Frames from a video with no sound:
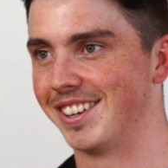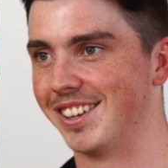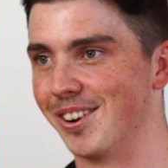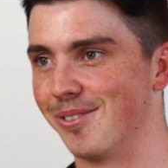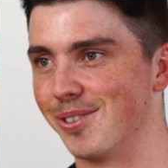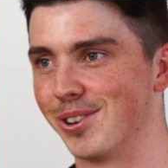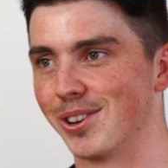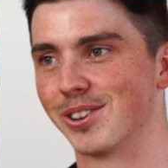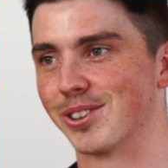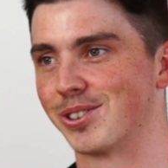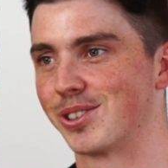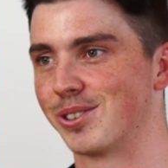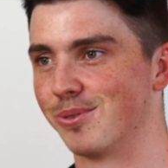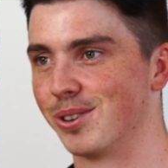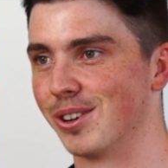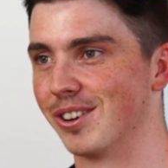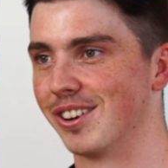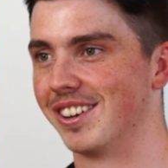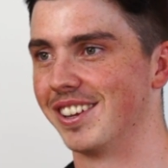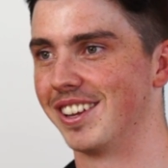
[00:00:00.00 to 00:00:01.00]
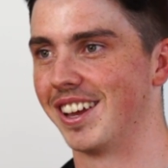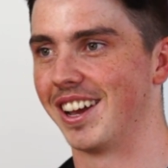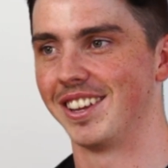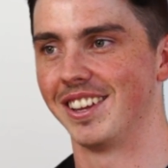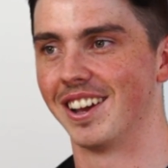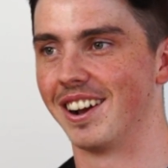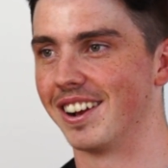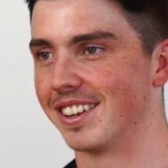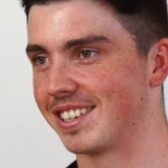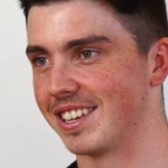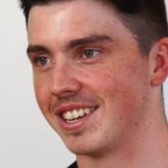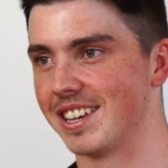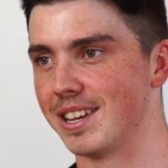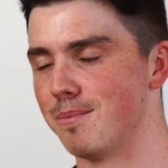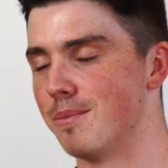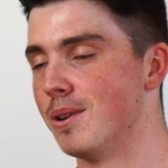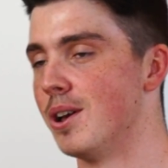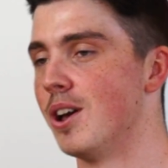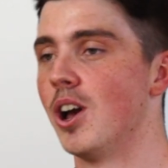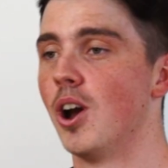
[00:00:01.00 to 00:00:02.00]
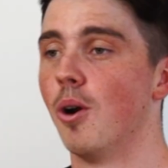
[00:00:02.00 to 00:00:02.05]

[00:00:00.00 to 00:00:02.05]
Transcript: You know, we got a young team.